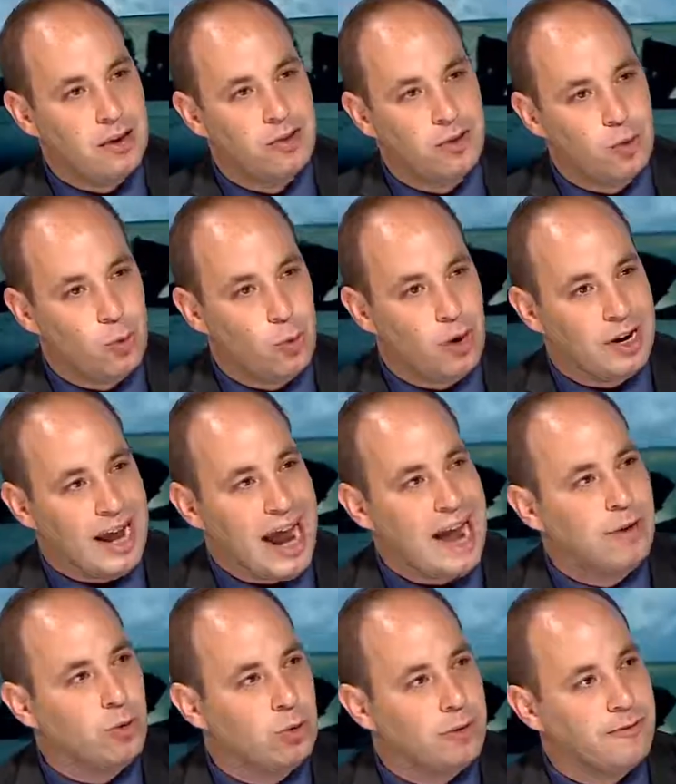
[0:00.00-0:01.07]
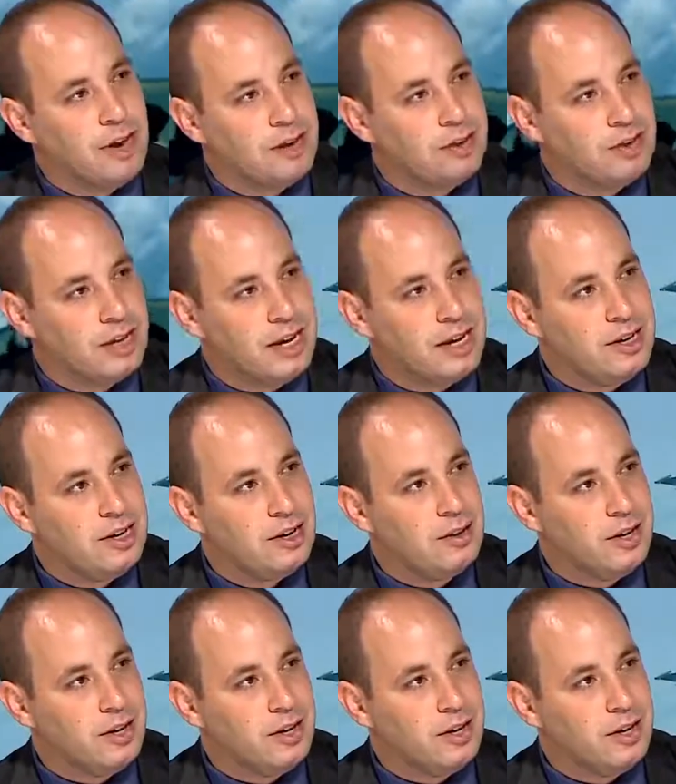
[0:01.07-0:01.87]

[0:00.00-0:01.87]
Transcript: to an annual event in India,